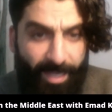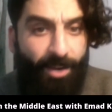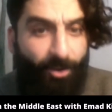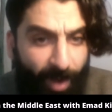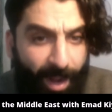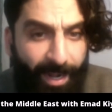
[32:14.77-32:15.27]

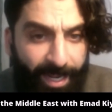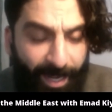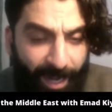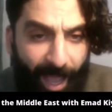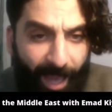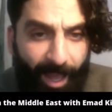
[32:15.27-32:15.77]
Iranian
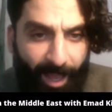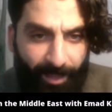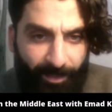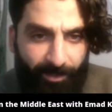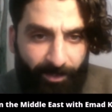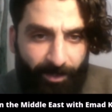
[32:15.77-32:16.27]

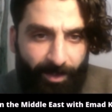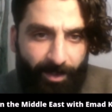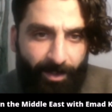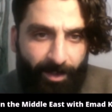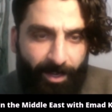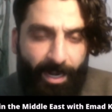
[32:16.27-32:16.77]
allies
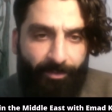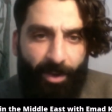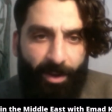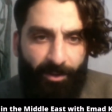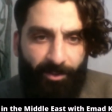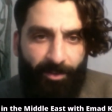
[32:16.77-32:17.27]
in
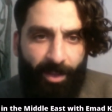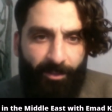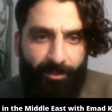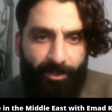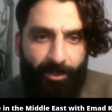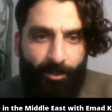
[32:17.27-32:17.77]
Afghanistan,
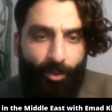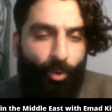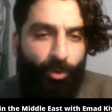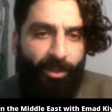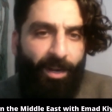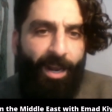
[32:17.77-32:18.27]
the
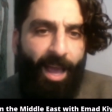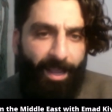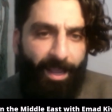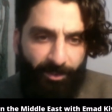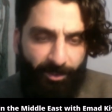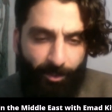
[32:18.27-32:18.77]
Northern
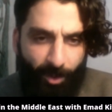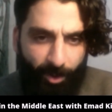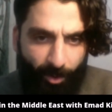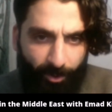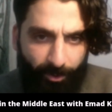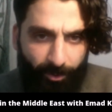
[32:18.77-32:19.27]
Alliance, they were
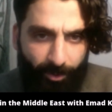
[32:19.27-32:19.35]
called.